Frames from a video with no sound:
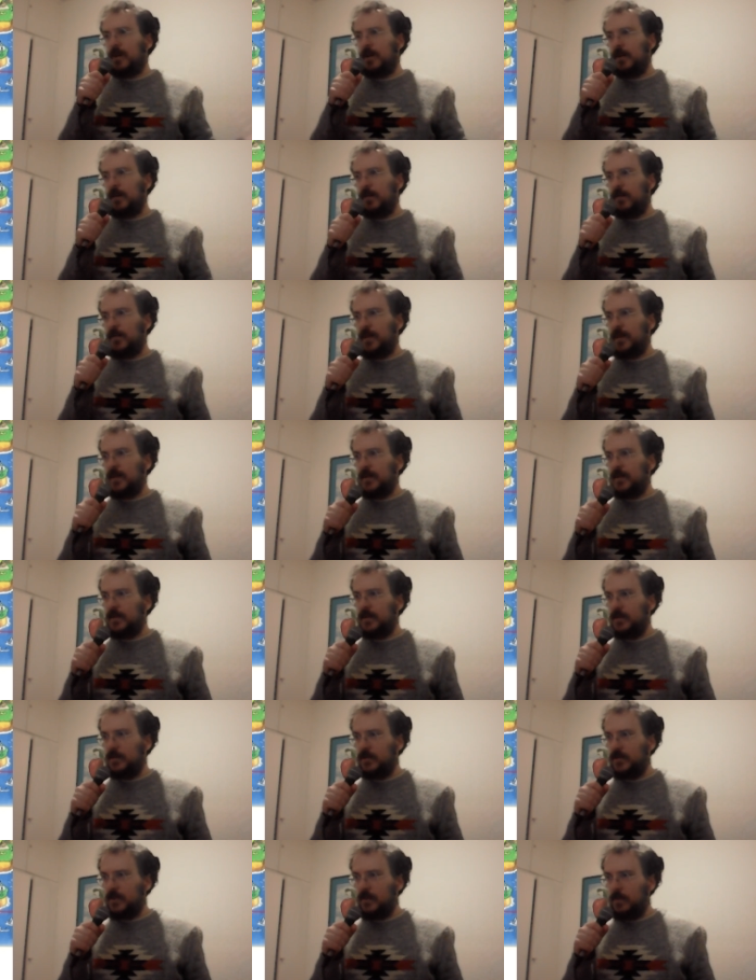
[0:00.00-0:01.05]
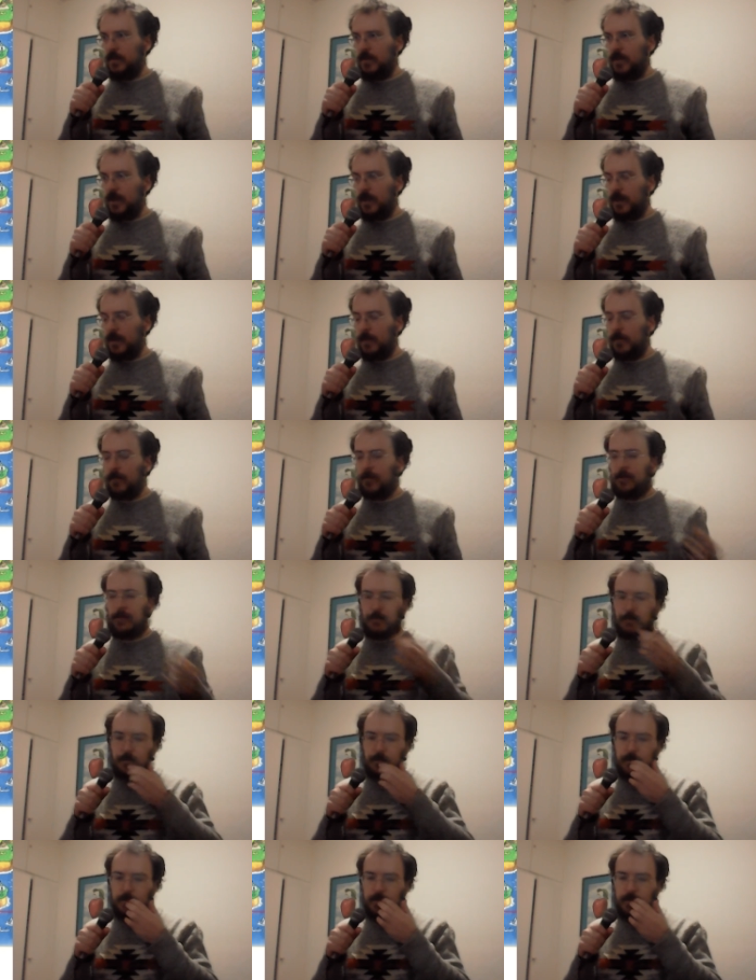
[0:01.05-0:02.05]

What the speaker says: like Final Fantasy or something,